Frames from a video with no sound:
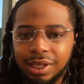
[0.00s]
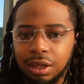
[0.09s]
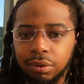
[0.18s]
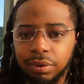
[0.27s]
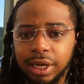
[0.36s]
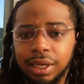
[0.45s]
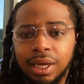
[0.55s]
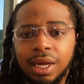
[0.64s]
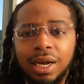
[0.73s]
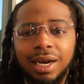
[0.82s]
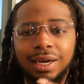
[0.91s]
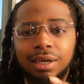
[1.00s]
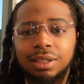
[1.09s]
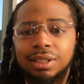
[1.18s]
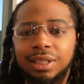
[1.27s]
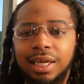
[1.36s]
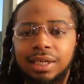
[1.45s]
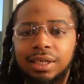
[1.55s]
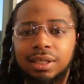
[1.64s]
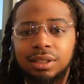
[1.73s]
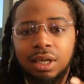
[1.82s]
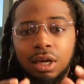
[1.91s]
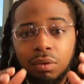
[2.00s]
All right. Another thing is